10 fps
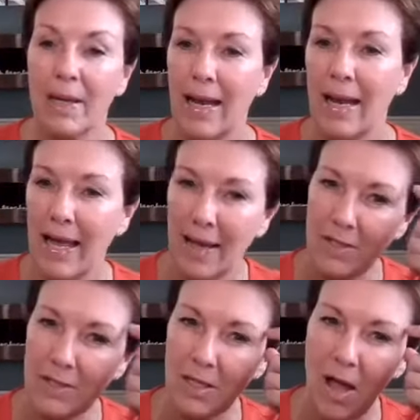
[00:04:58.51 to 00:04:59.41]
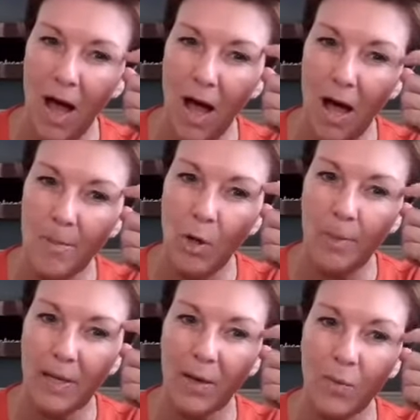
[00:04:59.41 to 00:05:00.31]
And, and, I had this little aha
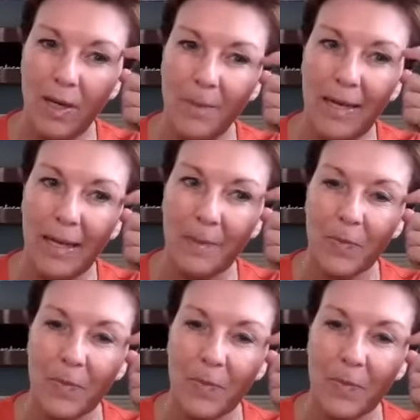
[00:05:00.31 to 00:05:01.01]
moment like, wait a minute,